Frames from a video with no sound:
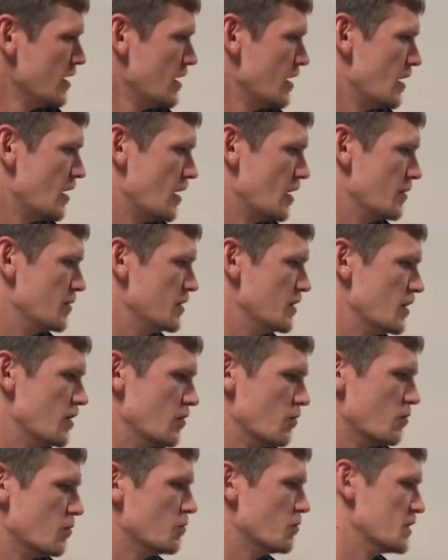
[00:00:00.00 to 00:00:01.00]

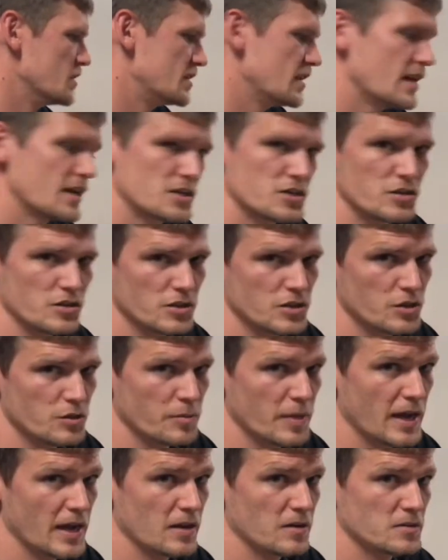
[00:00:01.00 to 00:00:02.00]
What's an extra 2
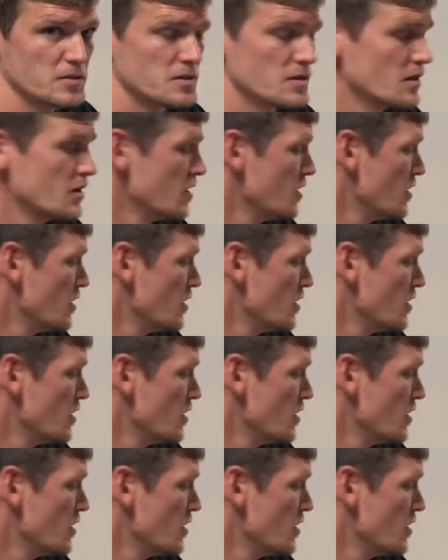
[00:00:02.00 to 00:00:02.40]
pounds?